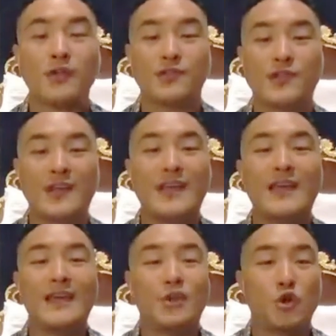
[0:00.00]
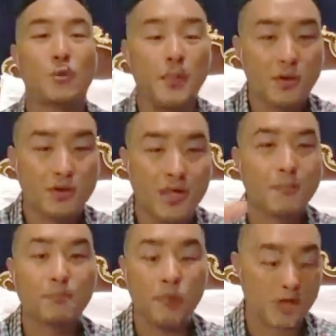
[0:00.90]
We're going to see
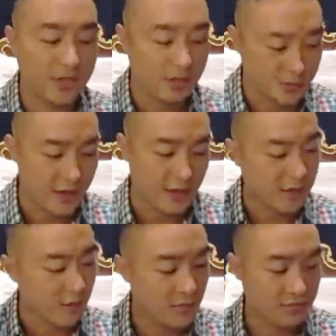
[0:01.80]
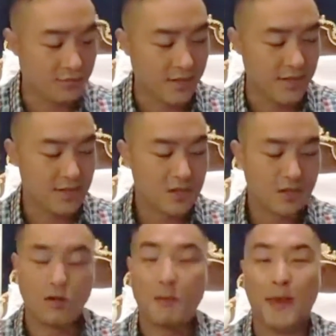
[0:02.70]
your building projects finished. Come on,
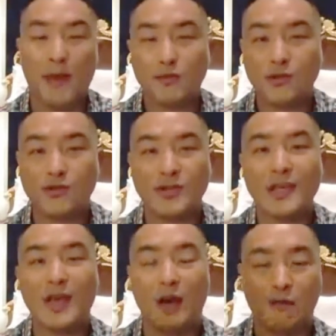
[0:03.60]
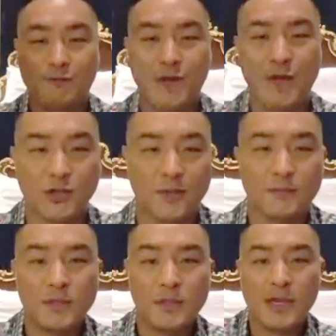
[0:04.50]
somebody. You're about to see a
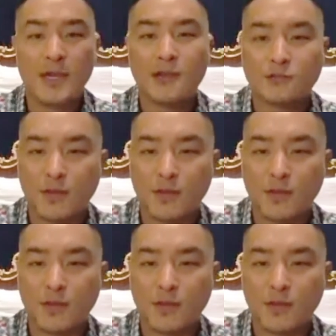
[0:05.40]
finishing.